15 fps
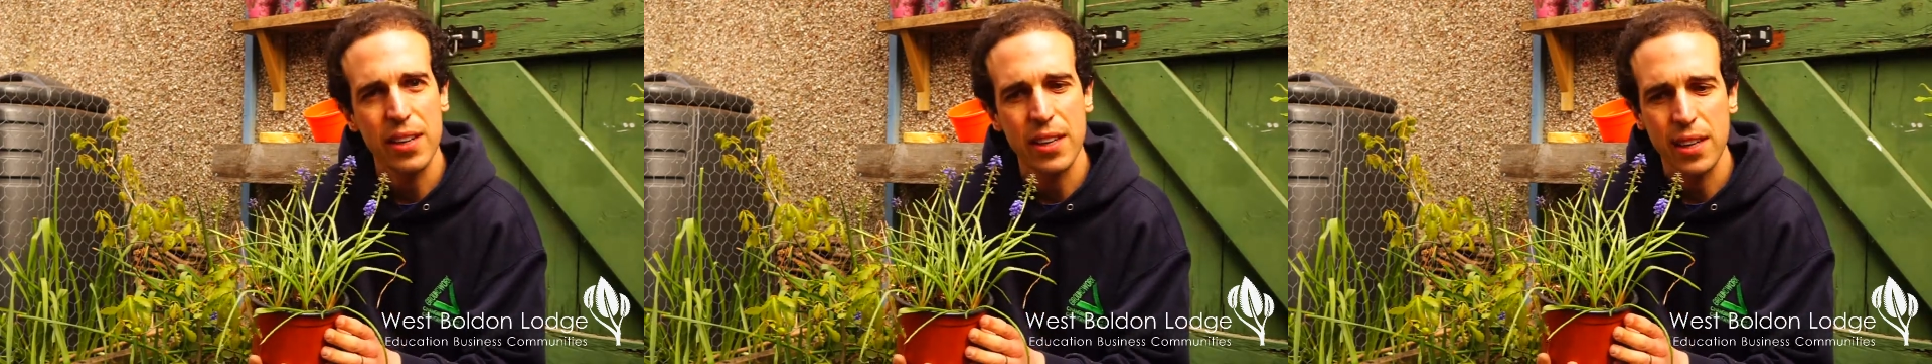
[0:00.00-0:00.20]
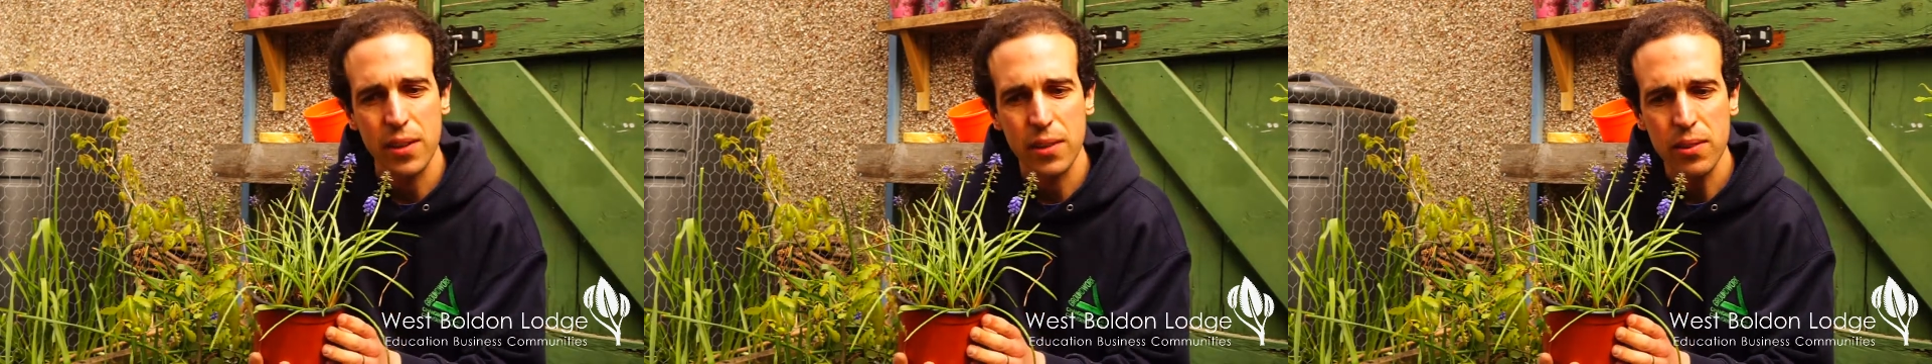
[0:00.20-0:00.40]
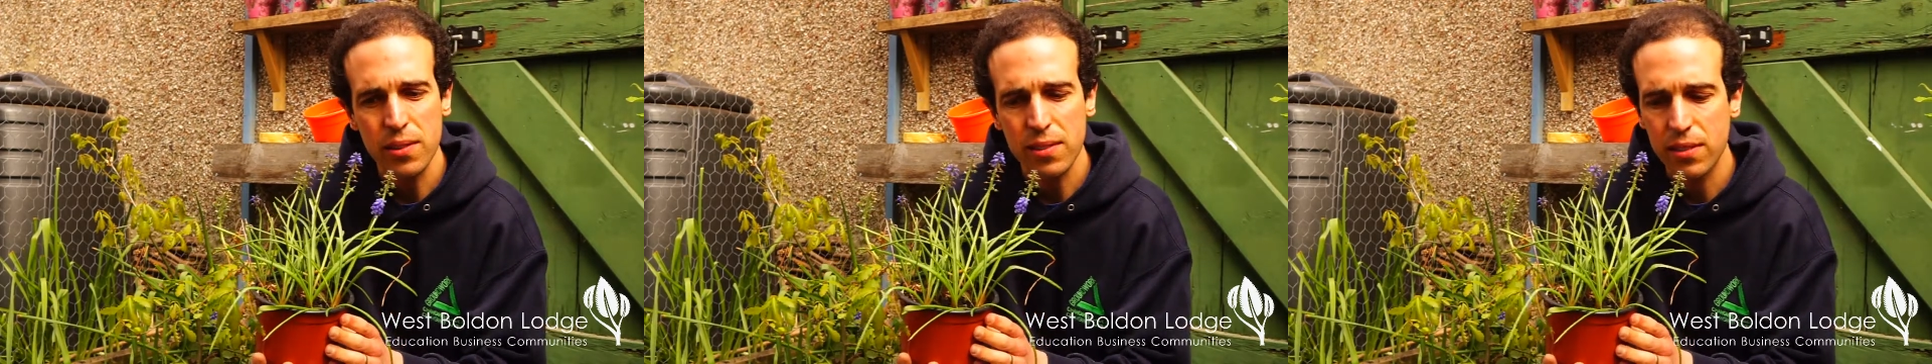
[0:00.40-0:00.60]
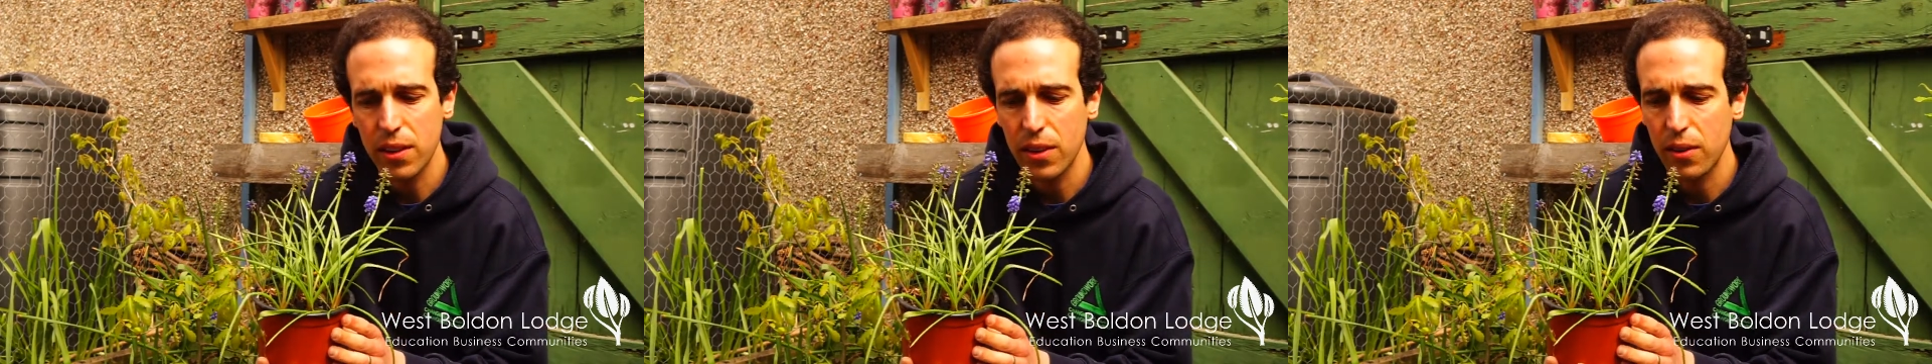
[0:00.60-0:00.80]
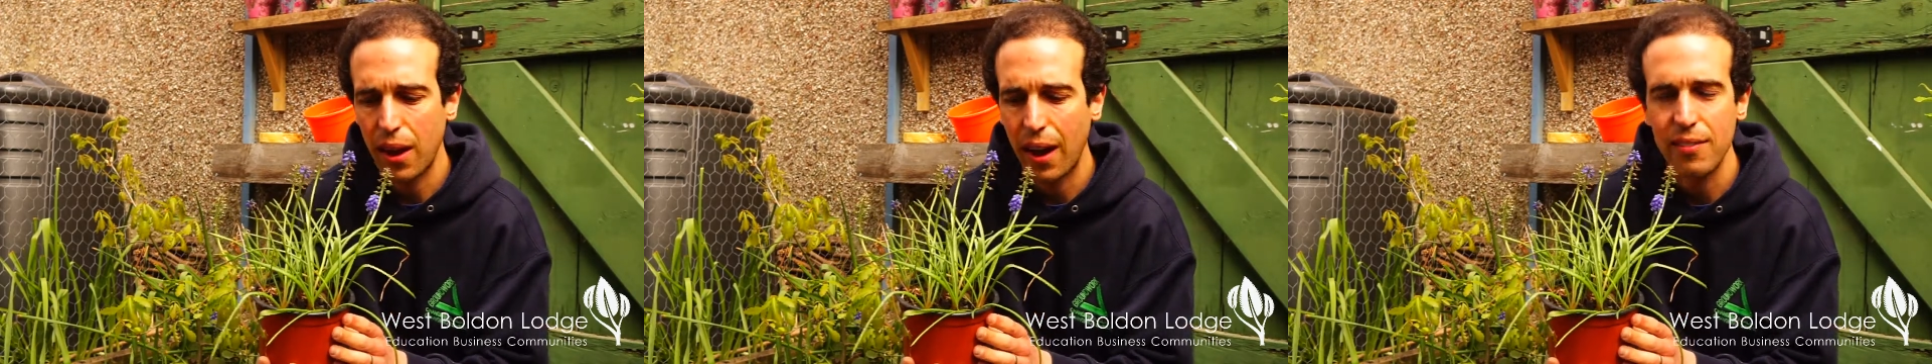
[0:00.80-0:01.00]
use
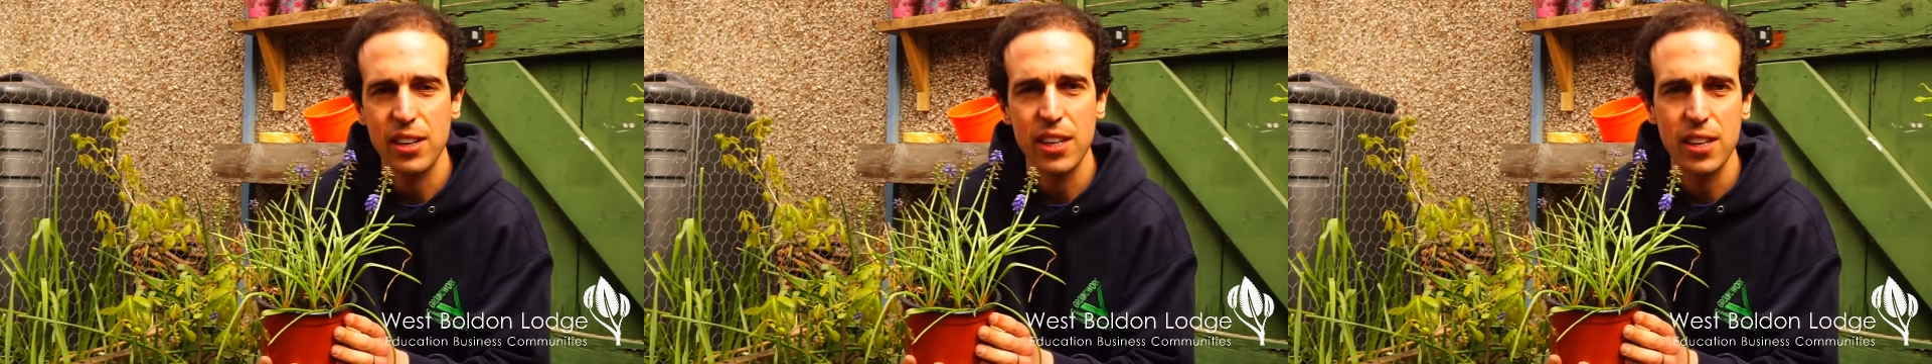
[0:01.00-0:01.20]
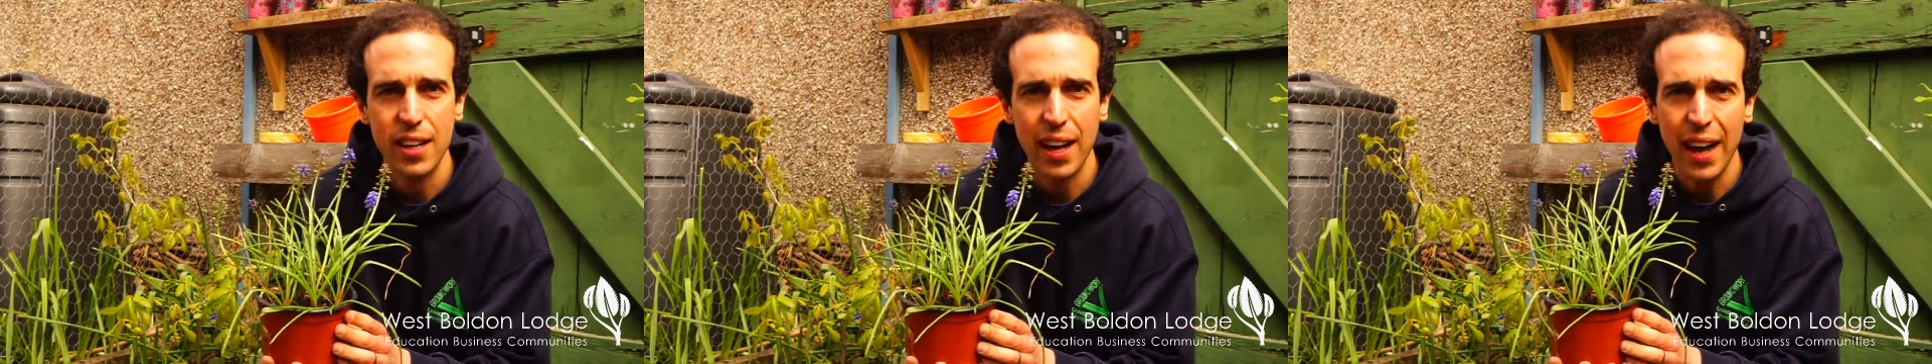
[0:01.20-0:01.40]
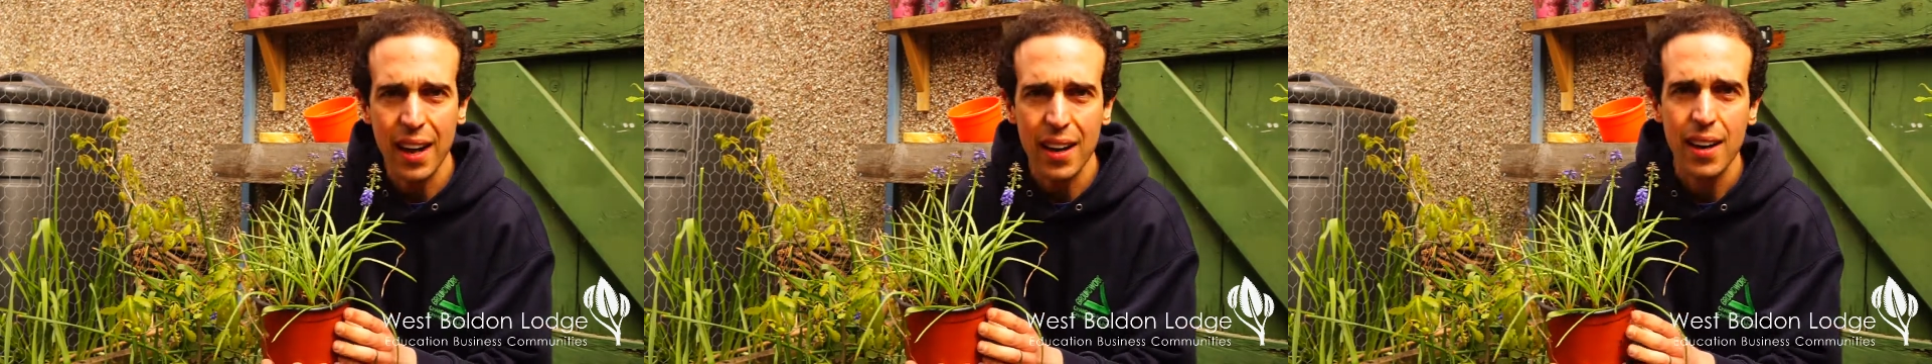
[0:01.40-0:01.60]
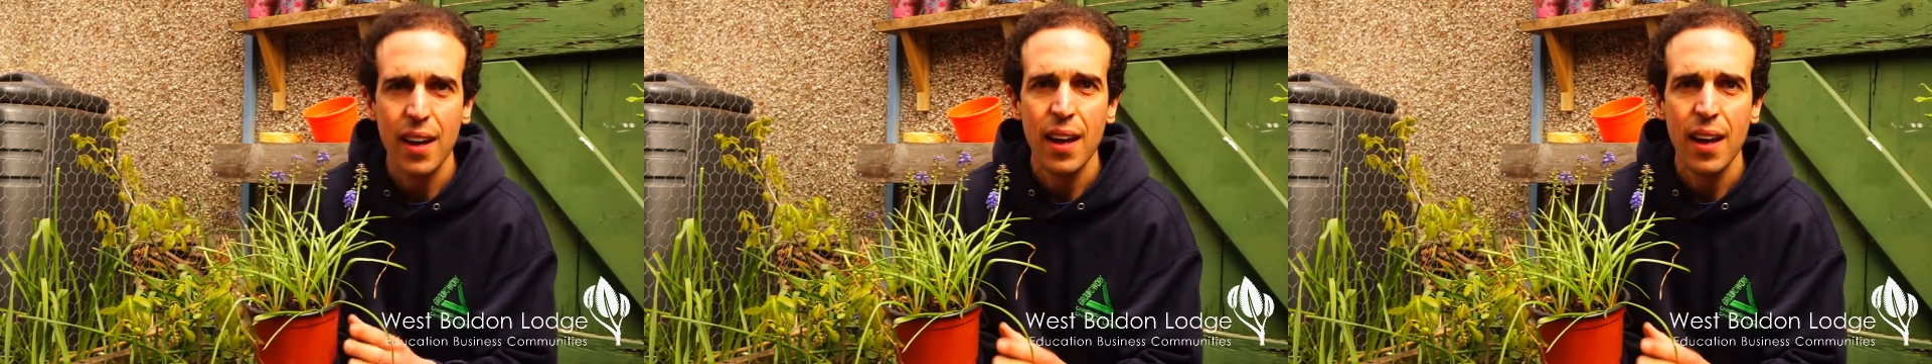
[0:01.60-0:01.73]
to have a look at.